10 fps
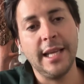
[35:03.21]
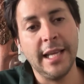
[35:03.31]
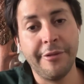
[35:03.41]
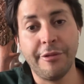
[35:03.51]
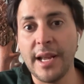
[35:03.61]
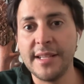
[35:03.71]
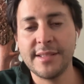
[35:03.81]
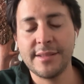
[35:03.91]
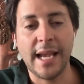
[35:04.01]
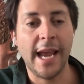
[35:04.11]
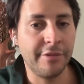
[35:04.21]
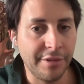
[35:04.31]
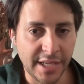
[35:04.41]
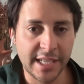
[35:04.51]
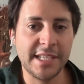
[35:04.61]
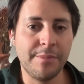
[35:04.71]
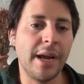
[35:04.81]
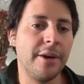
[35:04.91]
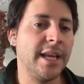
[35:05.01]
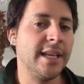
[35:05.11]
In France, everything is in
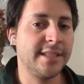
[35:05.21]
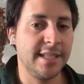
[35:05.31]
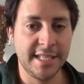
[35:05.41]
Paris. In